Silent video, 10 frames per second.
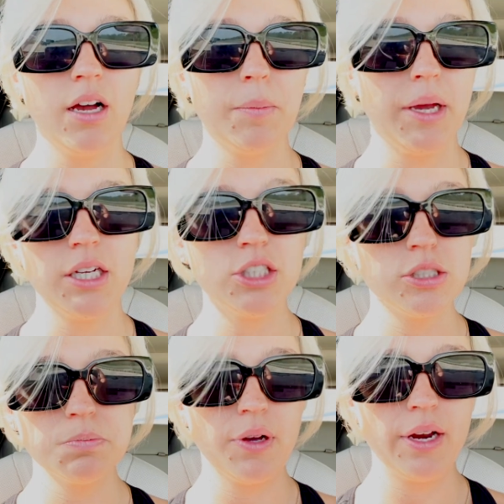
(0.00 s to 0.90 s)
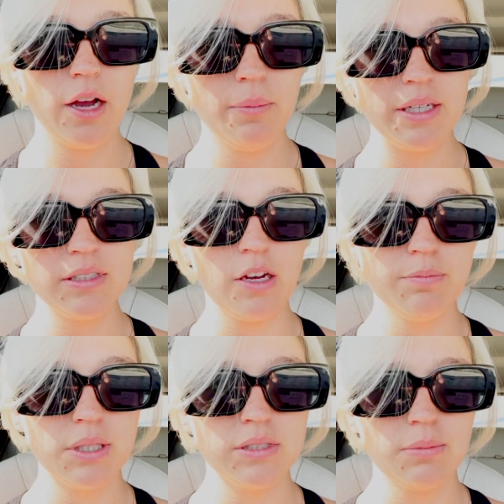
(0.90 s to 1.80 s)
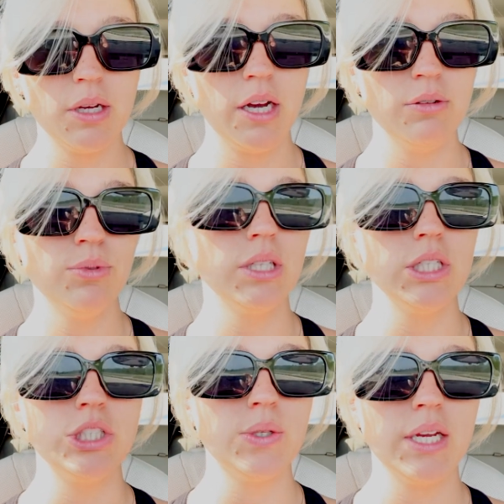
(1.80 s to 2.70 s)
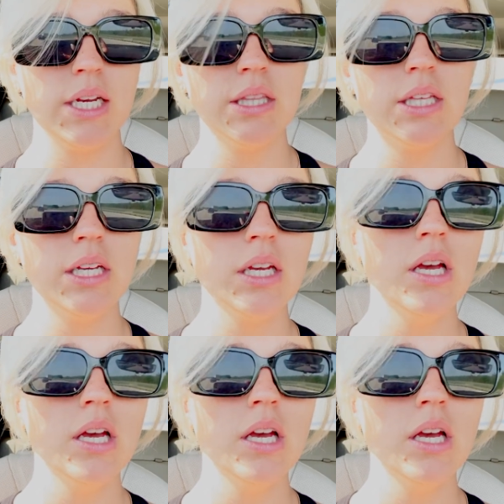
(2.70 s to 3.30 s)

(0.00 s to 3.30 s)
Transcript: I can just blow it out myself because I'm not really doing anything.